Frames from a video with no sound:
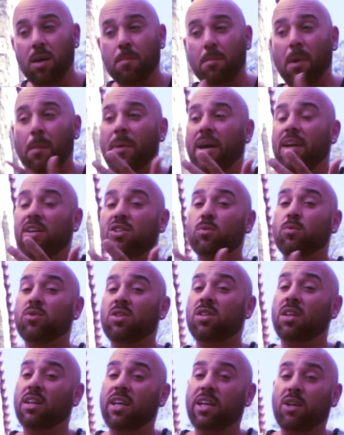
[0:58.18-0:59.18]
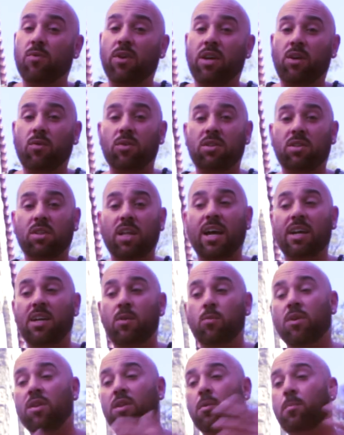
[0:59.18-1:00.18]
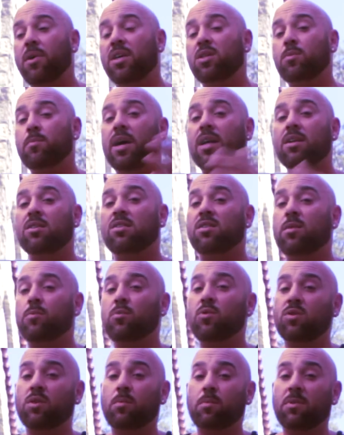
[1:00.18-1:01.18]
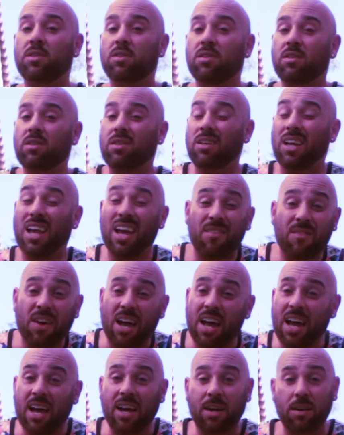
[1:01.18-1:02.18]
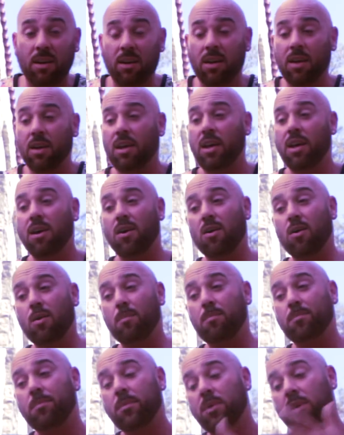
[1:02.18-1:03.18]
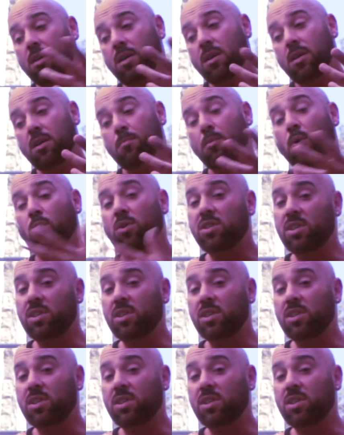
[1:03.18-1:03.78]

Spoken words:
My manager was the late, great Chris Lighty, one of the best managers the music business has ever had. Mona